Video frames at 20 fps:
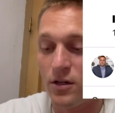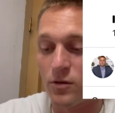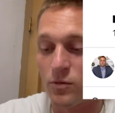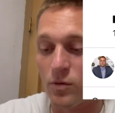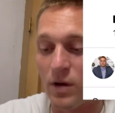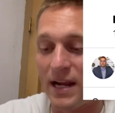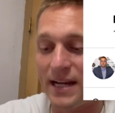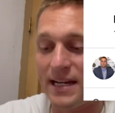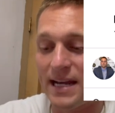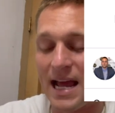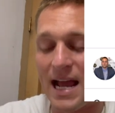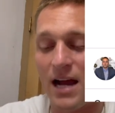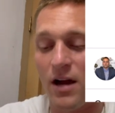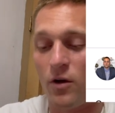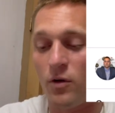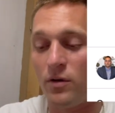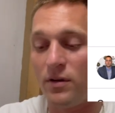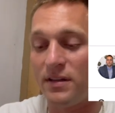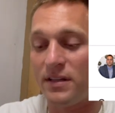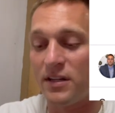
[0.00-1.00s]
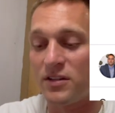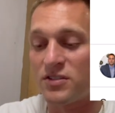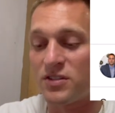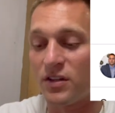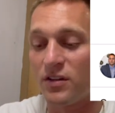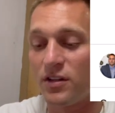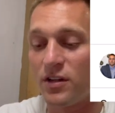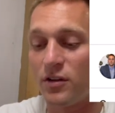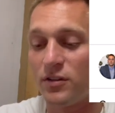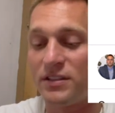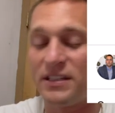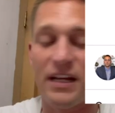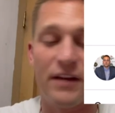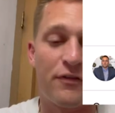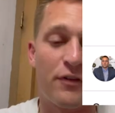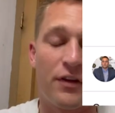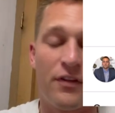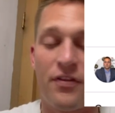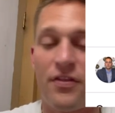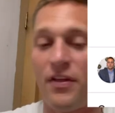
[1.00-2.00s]
Right now, there's a little
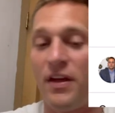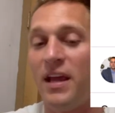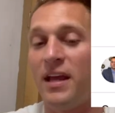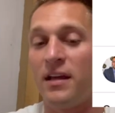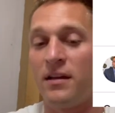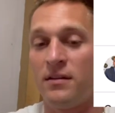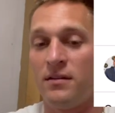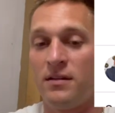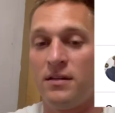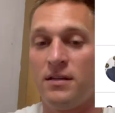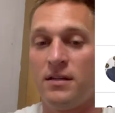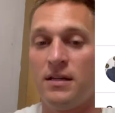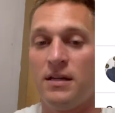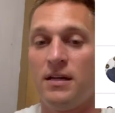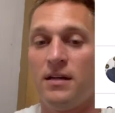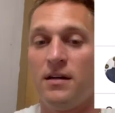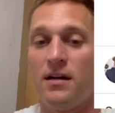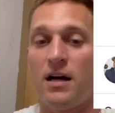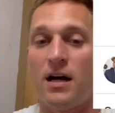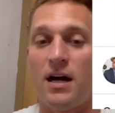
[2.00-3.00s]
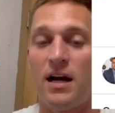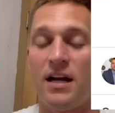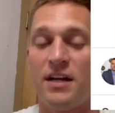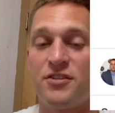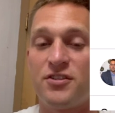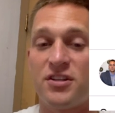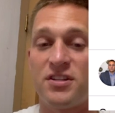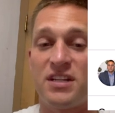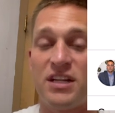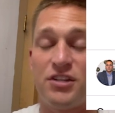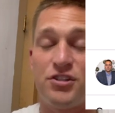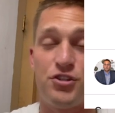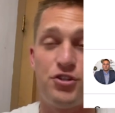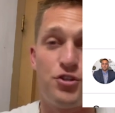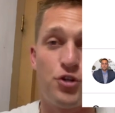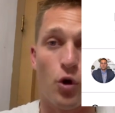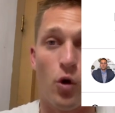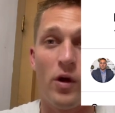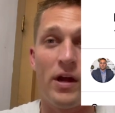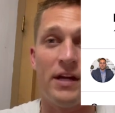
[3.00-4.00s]
different thing. It just says
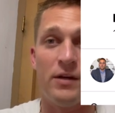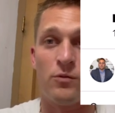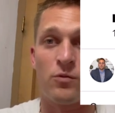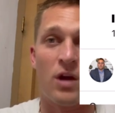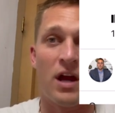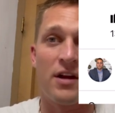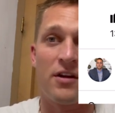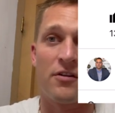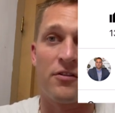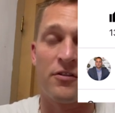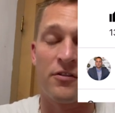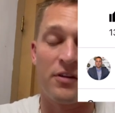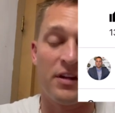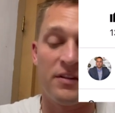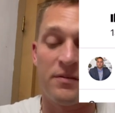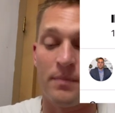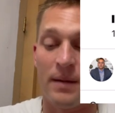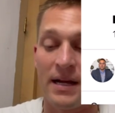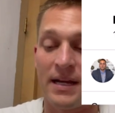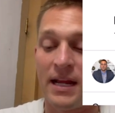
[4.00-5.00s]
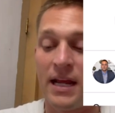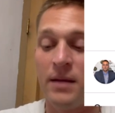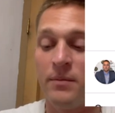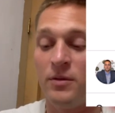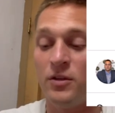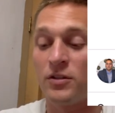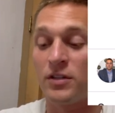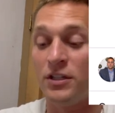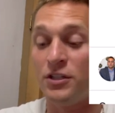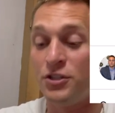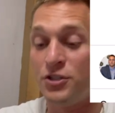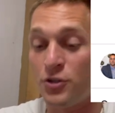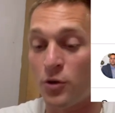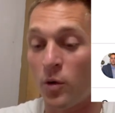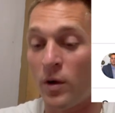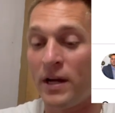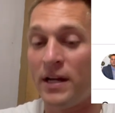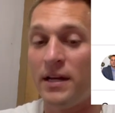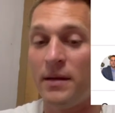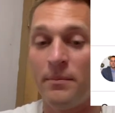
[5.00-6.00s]
join right underneath my name. You could
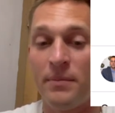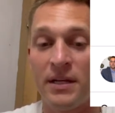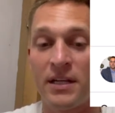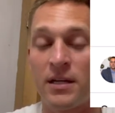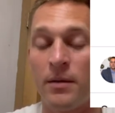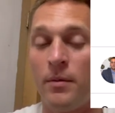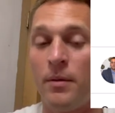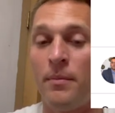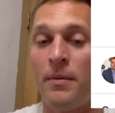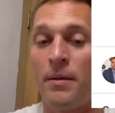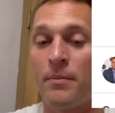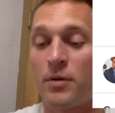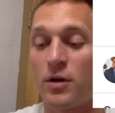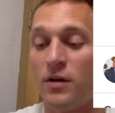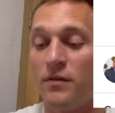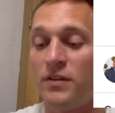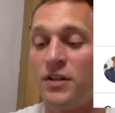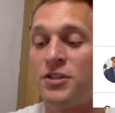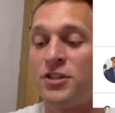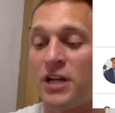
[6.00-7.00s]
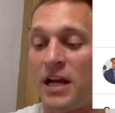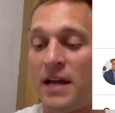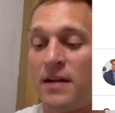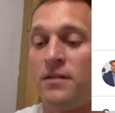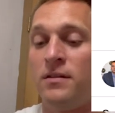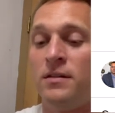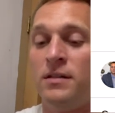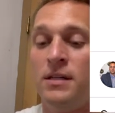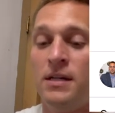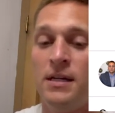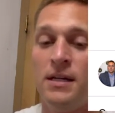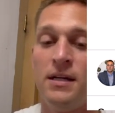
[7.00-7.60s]
join and become a member of the channel.